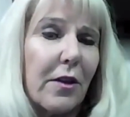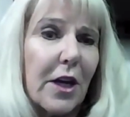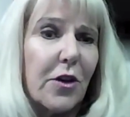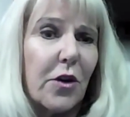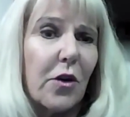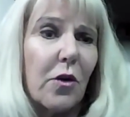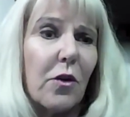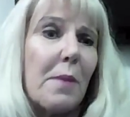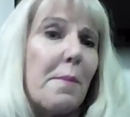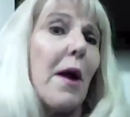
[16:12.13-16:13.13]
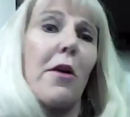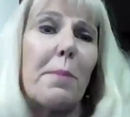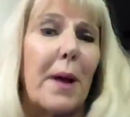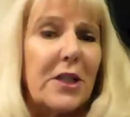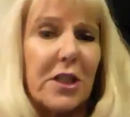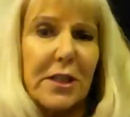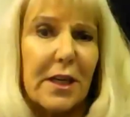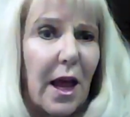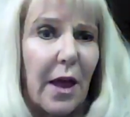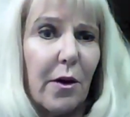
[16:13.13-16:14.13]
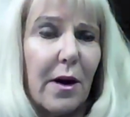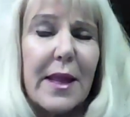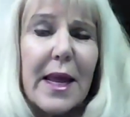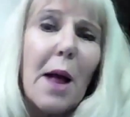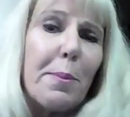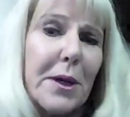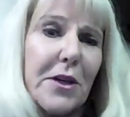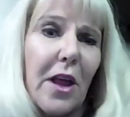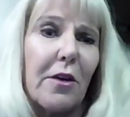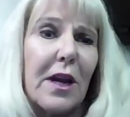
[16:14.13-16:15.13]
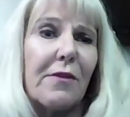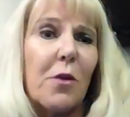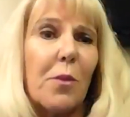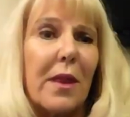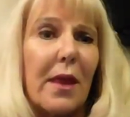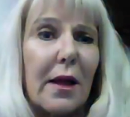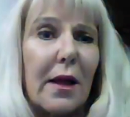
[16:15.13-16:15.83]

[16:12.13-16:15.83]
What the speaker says: they do the marital budget together, and they help each other even with